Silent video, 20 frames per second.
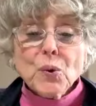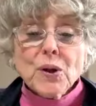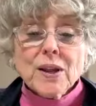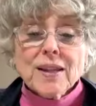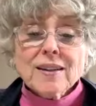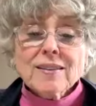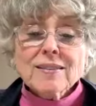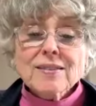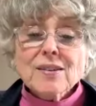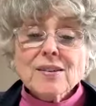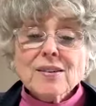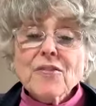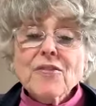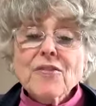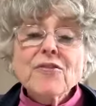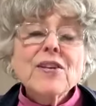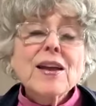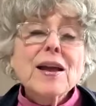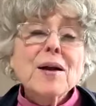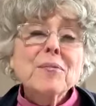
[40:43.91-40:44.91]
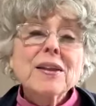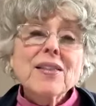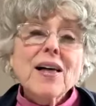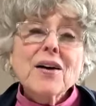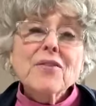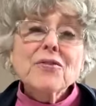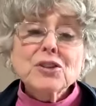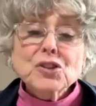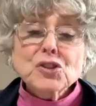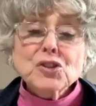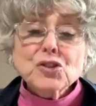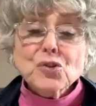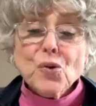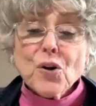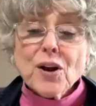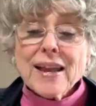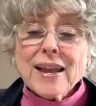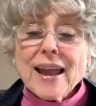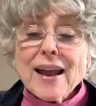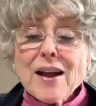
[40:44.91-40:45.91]
weeks of family love and
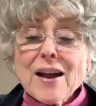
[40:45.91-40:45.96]
joy